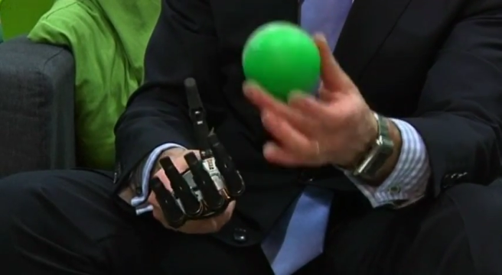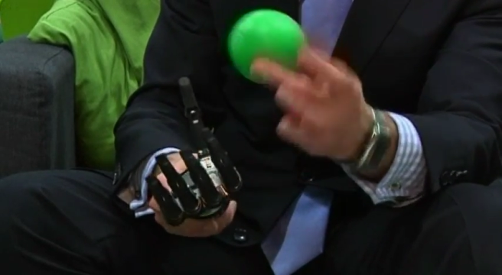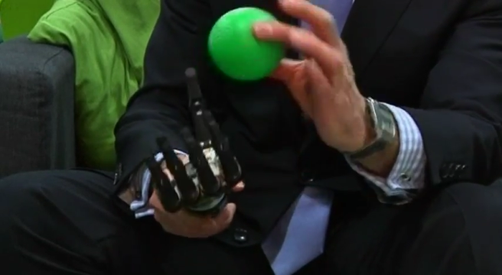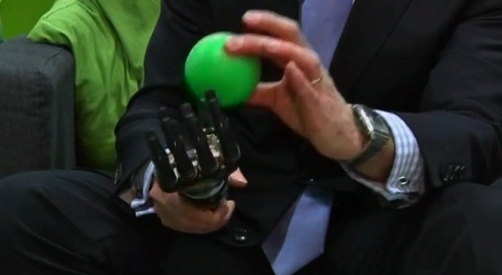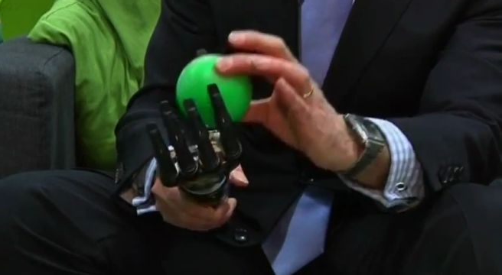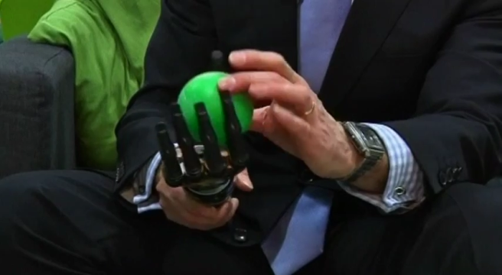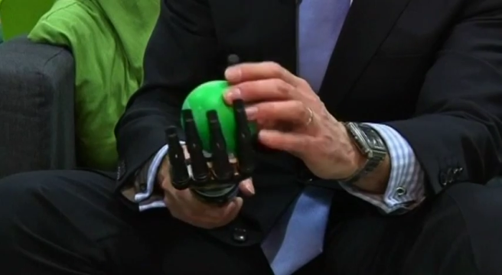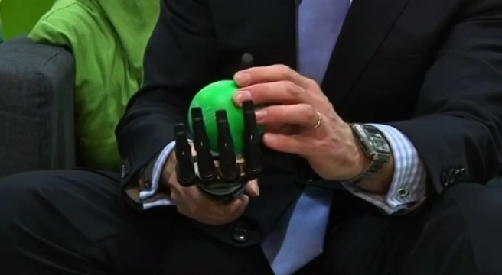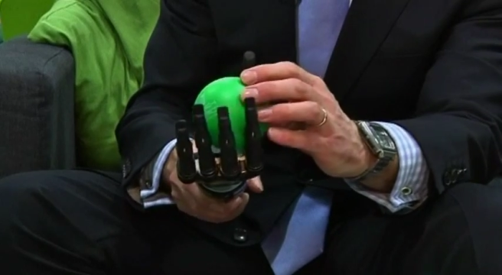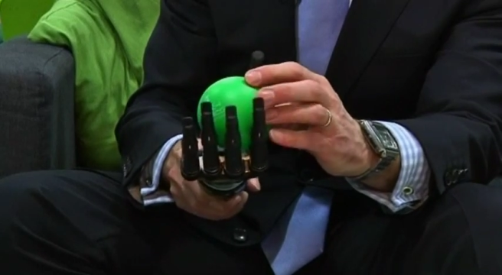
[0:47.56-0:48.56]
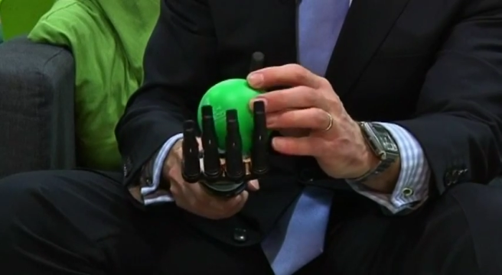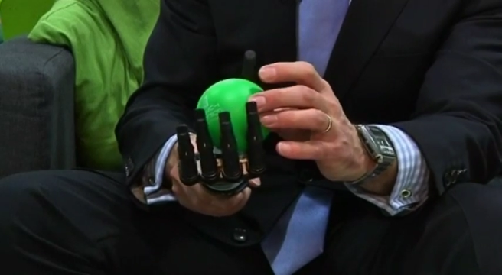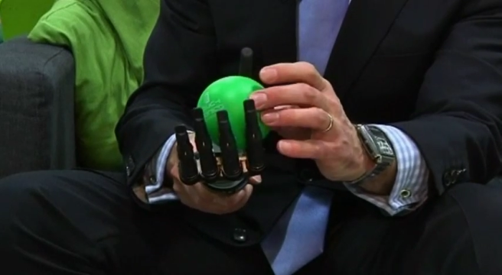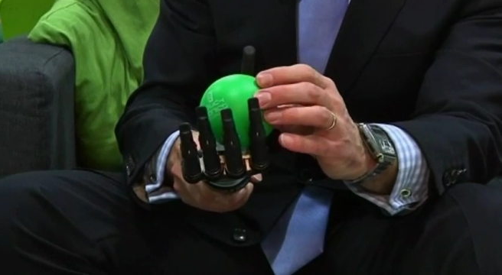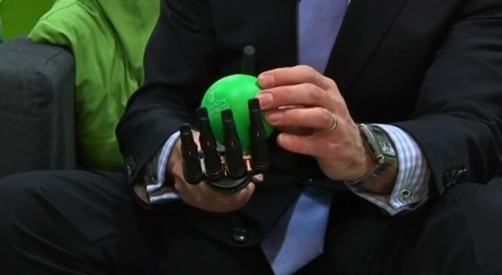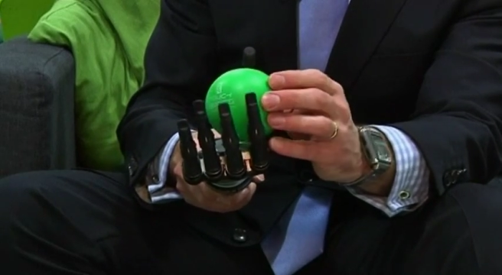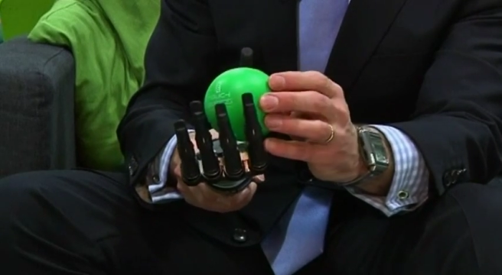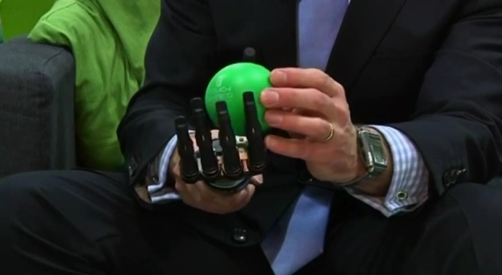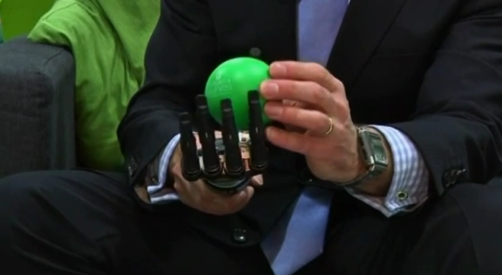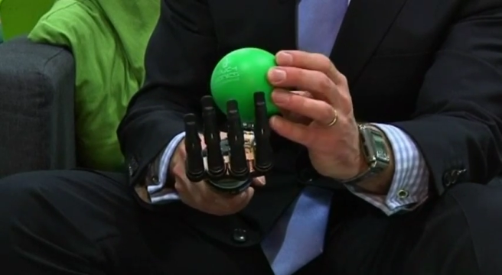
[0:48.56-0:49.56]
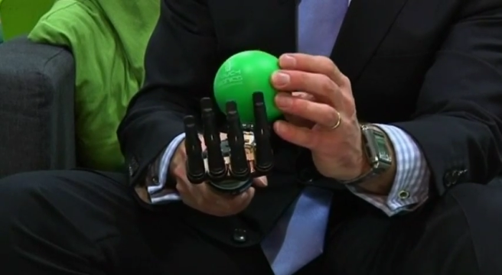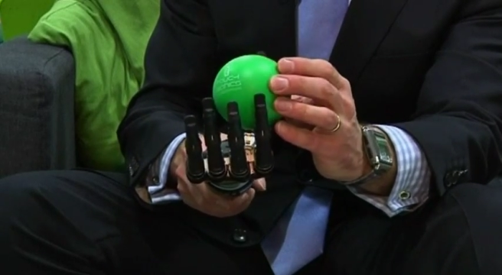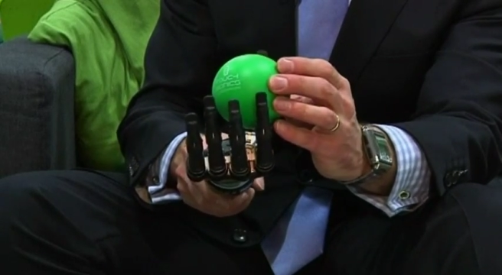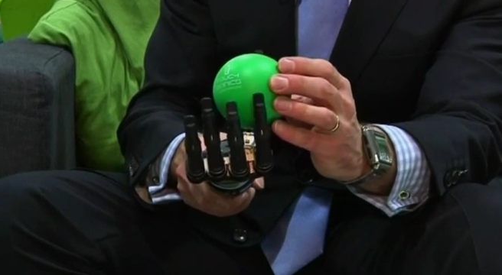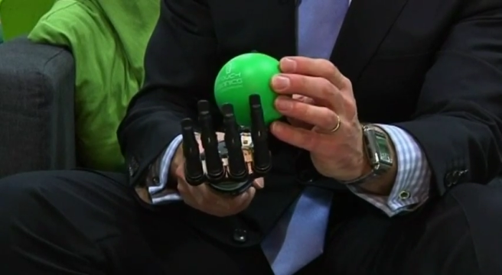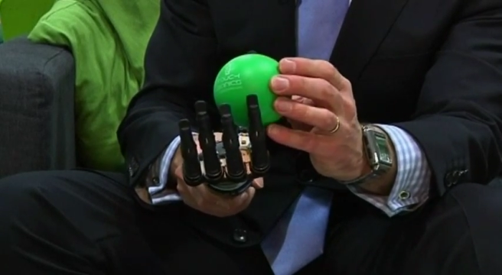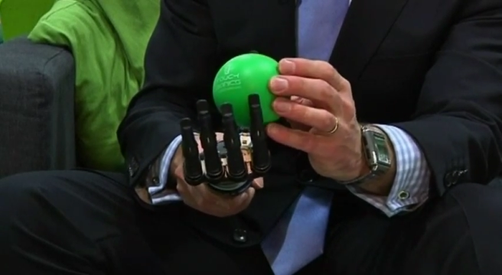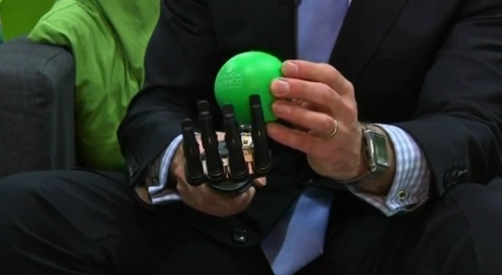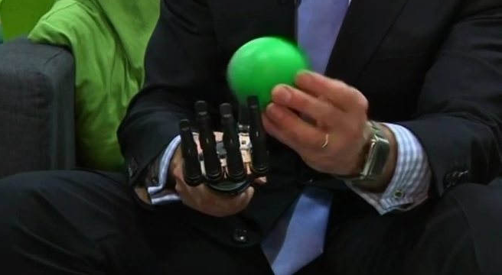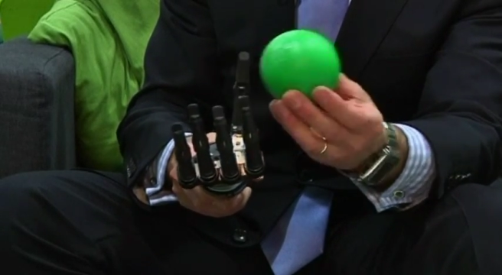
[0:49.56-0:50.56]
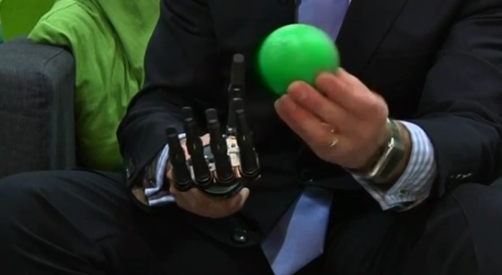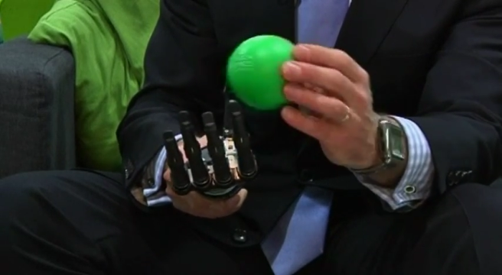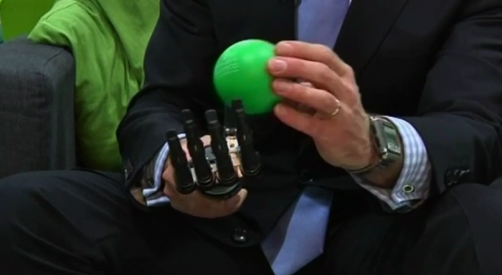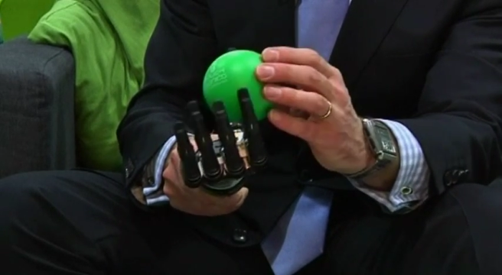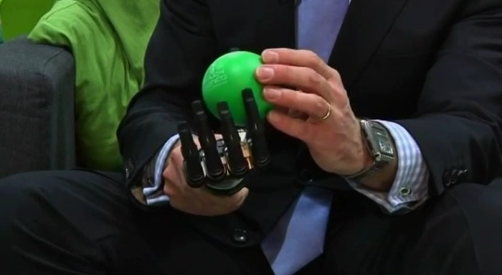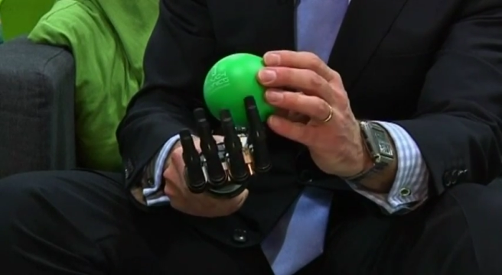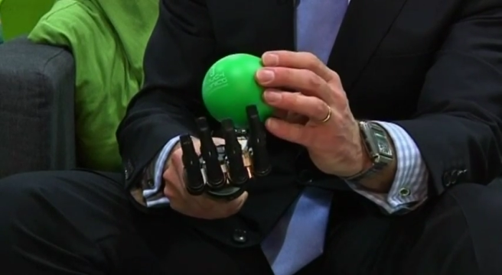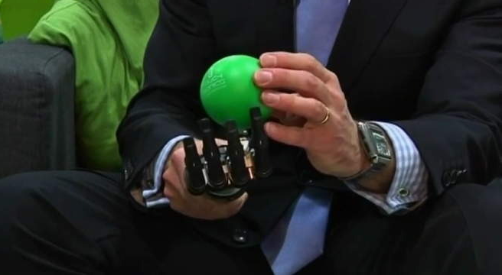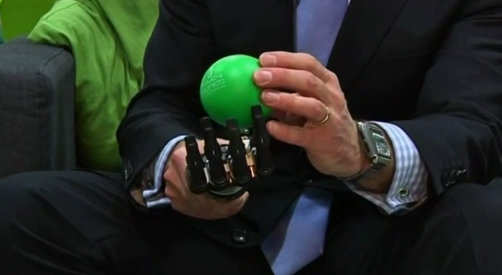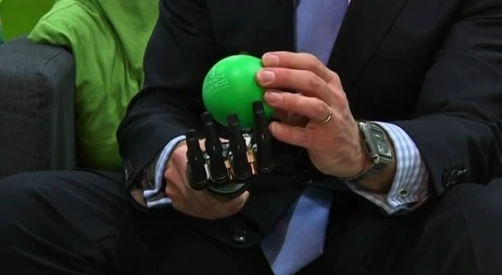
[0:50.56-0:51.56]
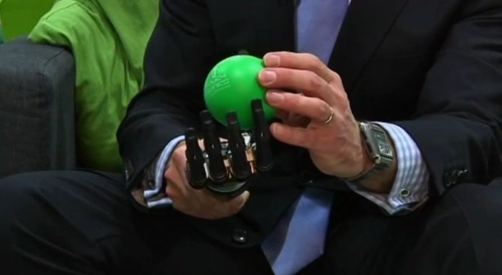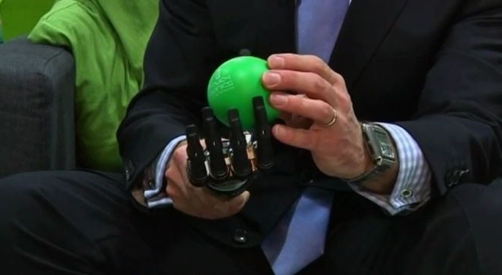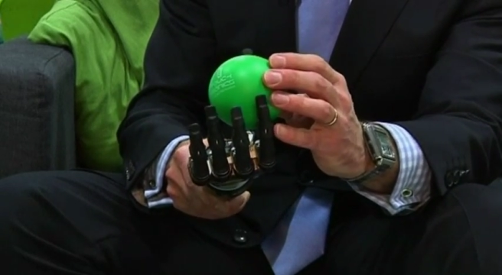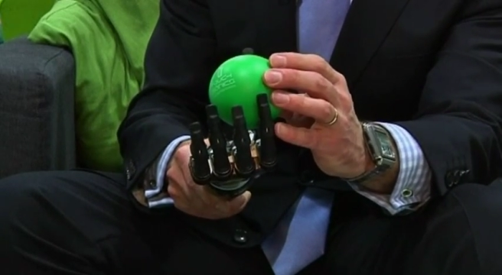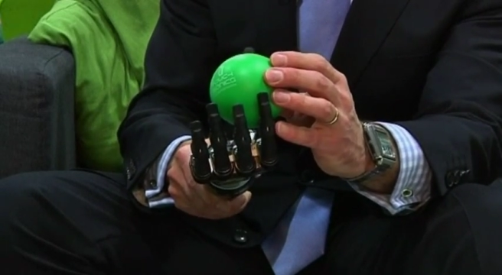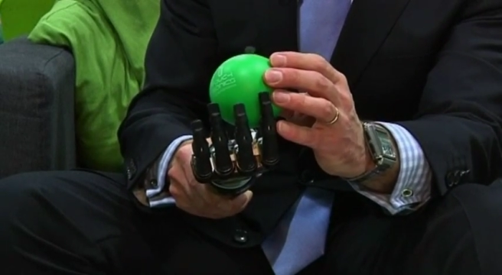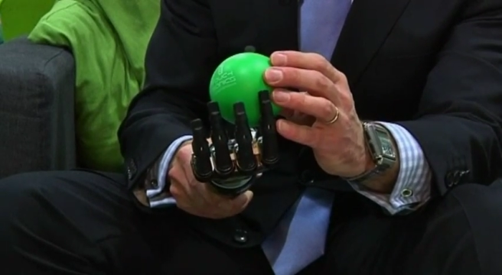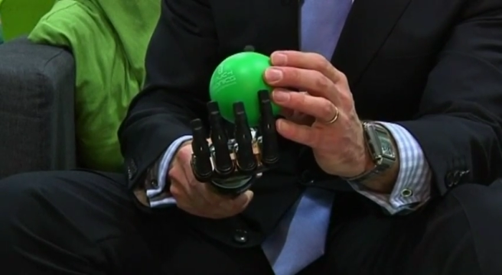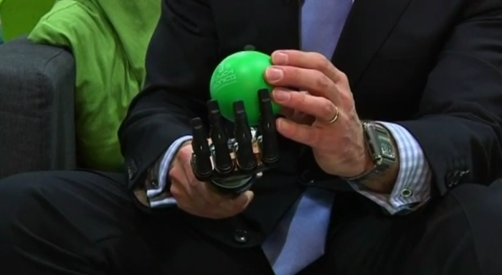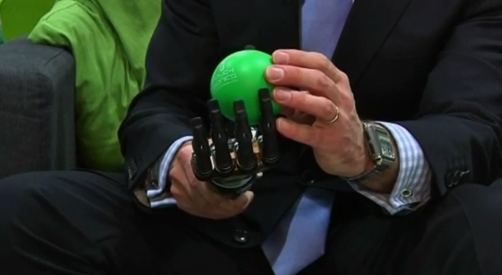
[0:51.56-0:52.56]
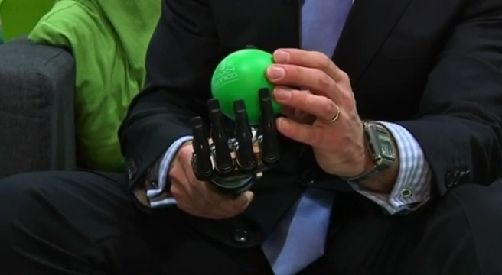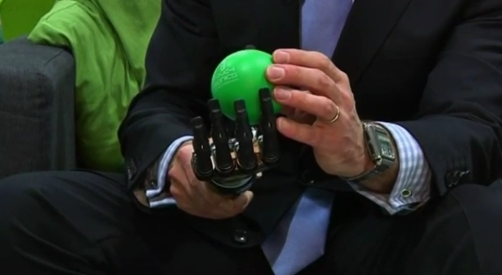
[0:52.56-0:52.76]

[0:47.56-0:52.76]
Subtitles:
Nobody's mouth can be seen.